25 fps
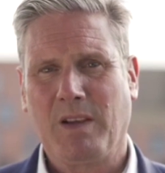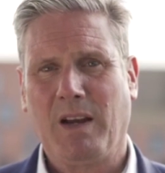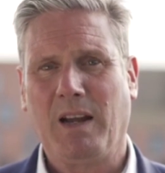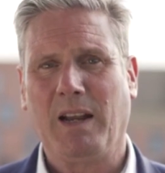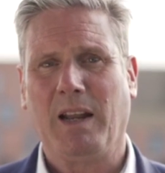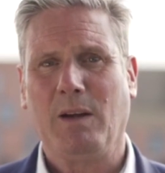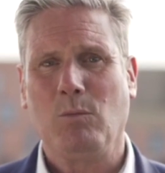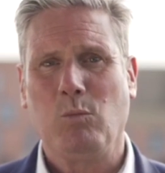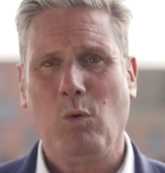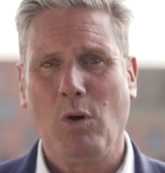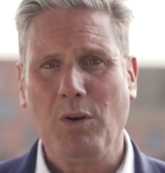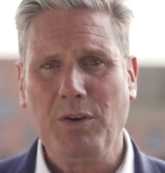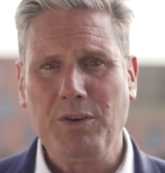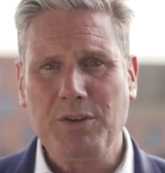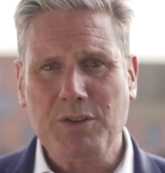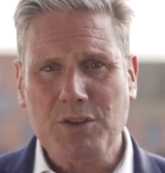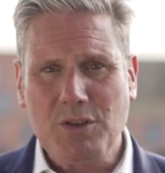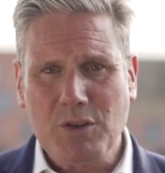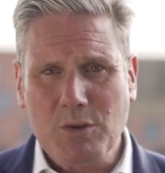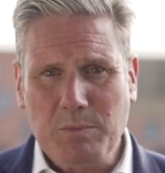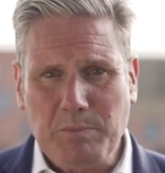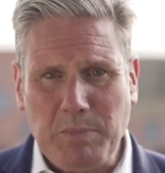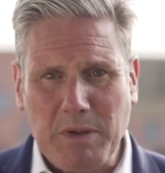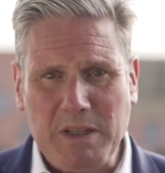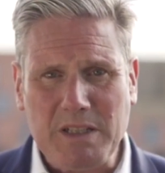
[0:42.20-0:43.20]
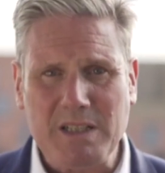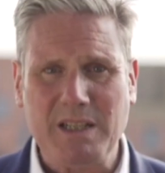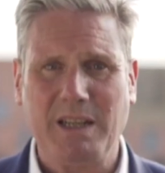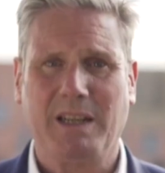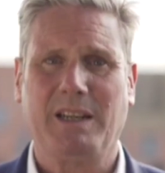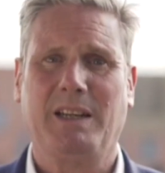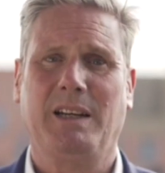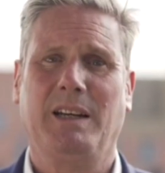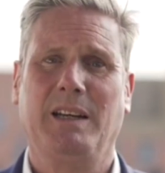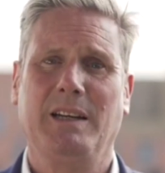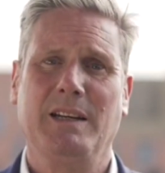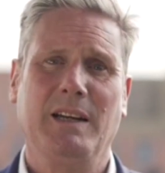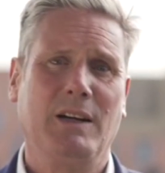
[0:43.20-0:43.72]
And I want to
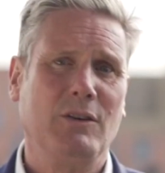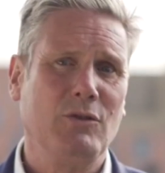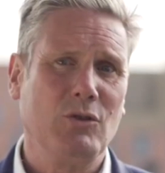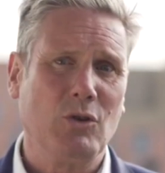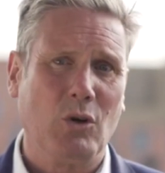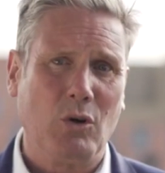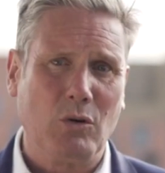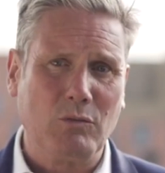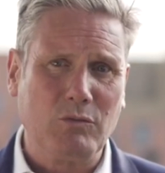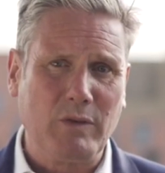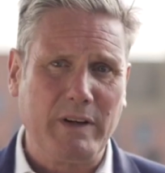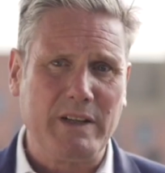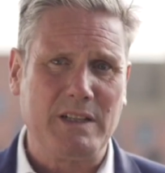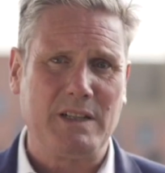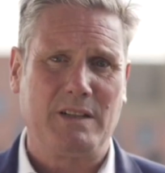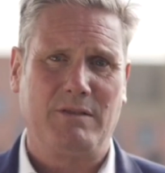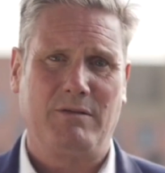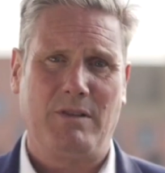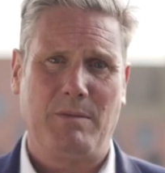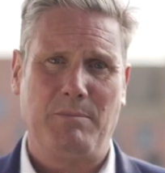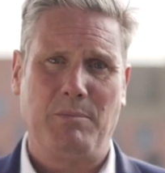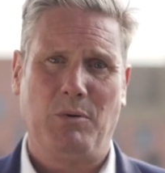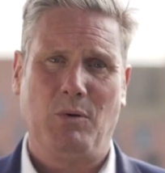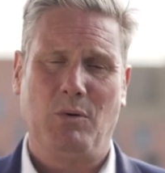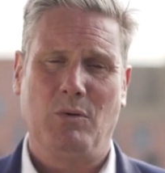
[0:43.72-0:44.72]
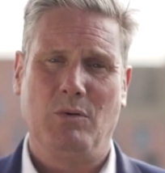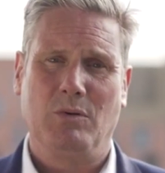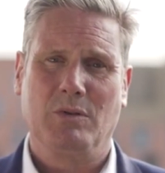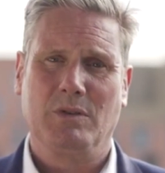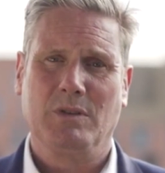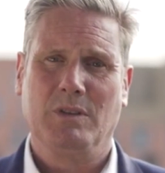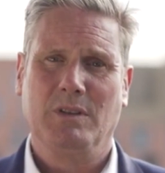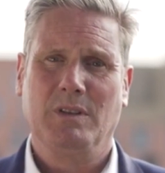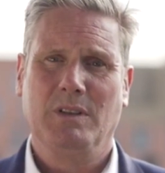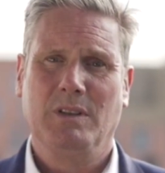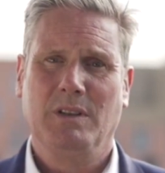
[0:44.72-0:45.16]
particularly note your recent report